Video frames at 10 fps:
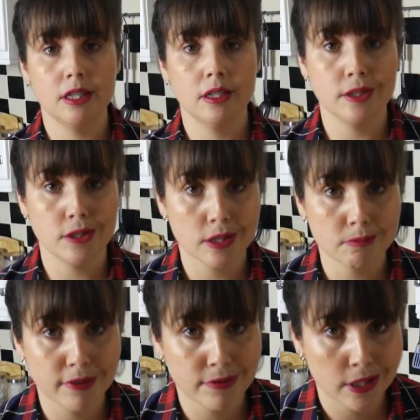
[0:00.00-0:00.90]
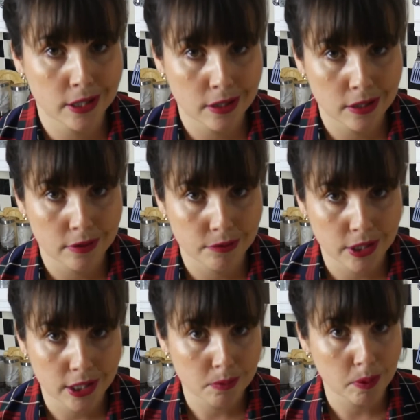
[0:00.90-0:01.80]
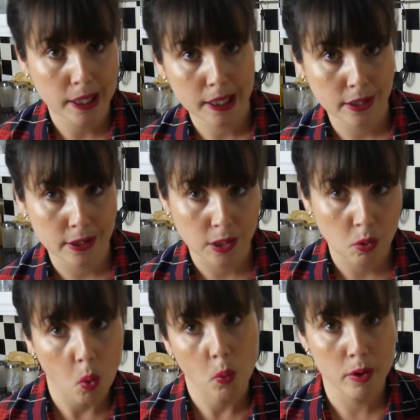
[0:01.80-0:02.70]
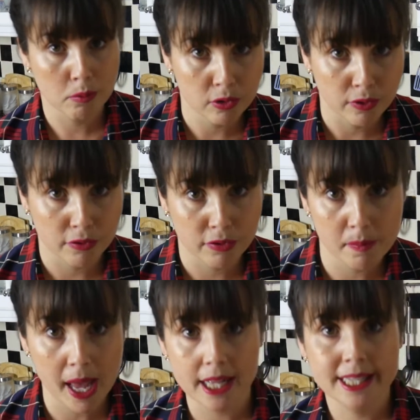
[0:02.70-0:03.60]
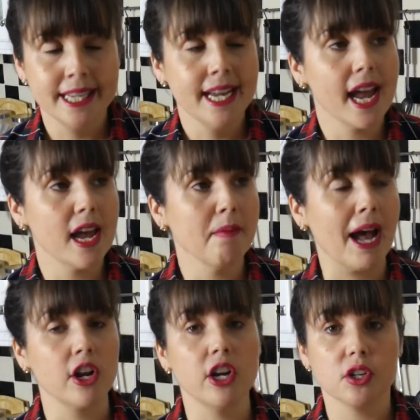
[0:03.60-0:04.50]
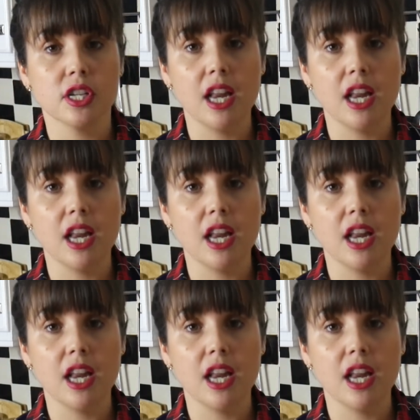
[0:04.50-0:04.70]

Only took them 15.5 years, but hey ho, we'll move on from that. And I lost